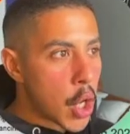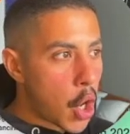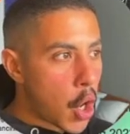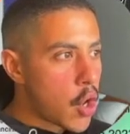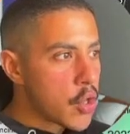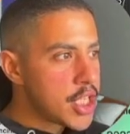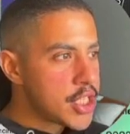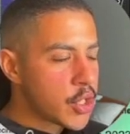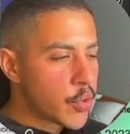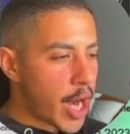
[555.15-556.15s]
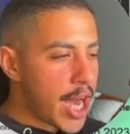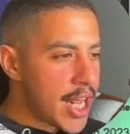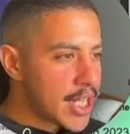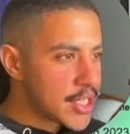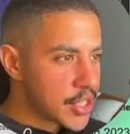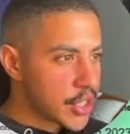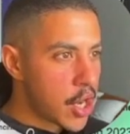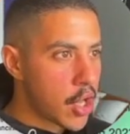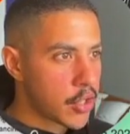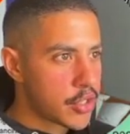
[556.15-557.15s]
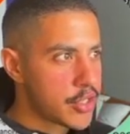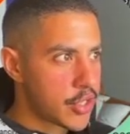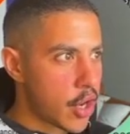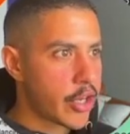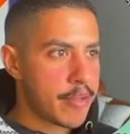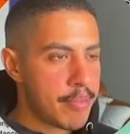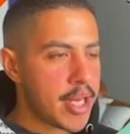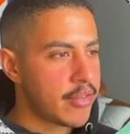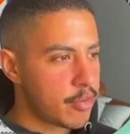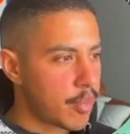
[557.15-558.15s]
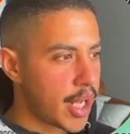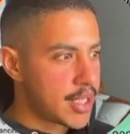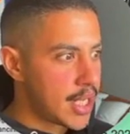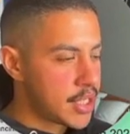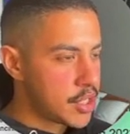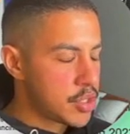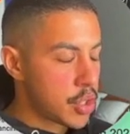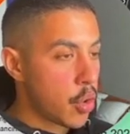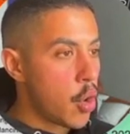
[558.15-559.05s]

All these gradients and colors are competing for my attention. So